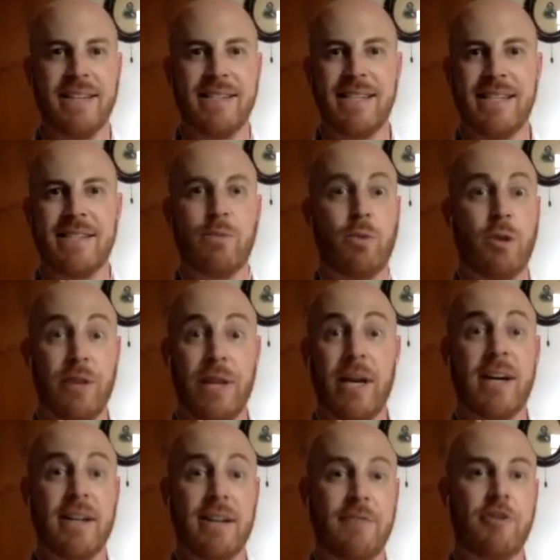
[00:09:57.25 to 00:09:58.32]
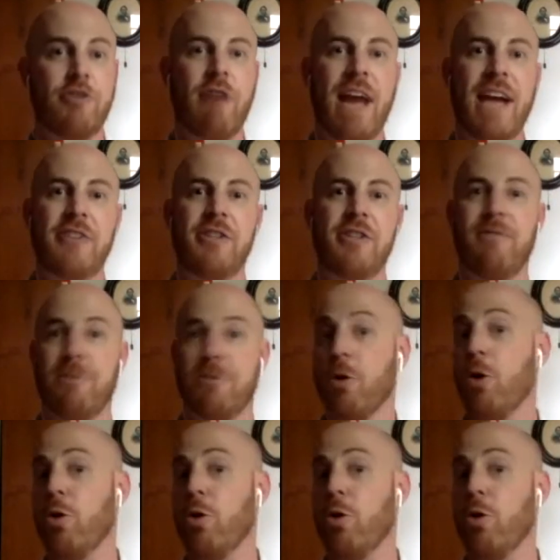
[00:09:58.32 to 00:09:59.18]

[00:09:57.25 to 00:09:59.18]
of system where they got enough traction for